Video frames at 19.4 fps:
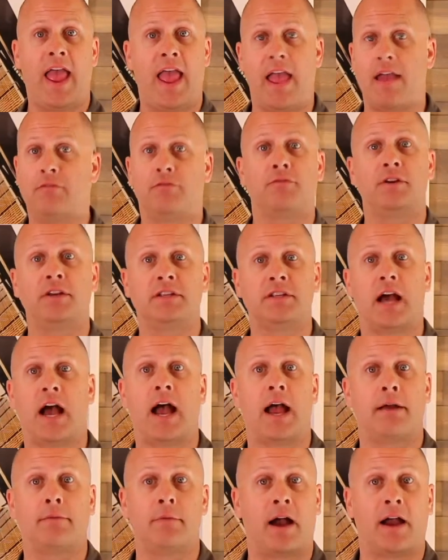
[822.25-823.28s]
every
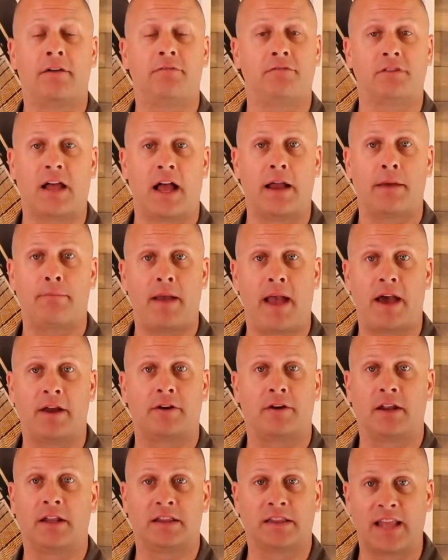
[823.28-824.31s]
time I fly a
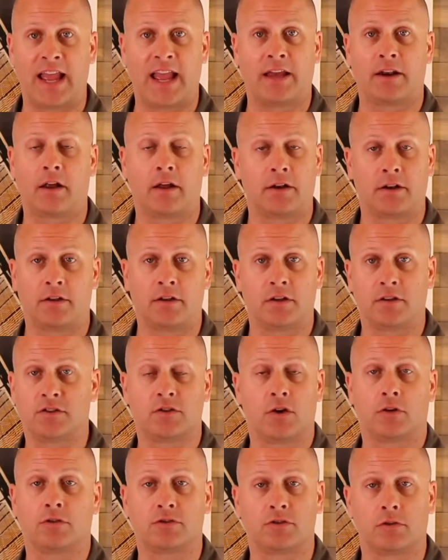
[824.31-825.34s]
pattern and land on the
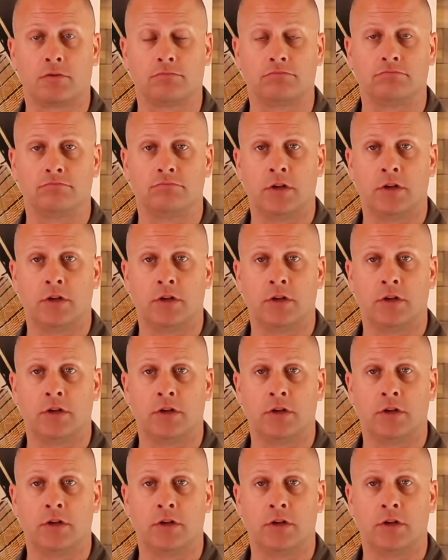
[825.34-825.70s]
assault zone.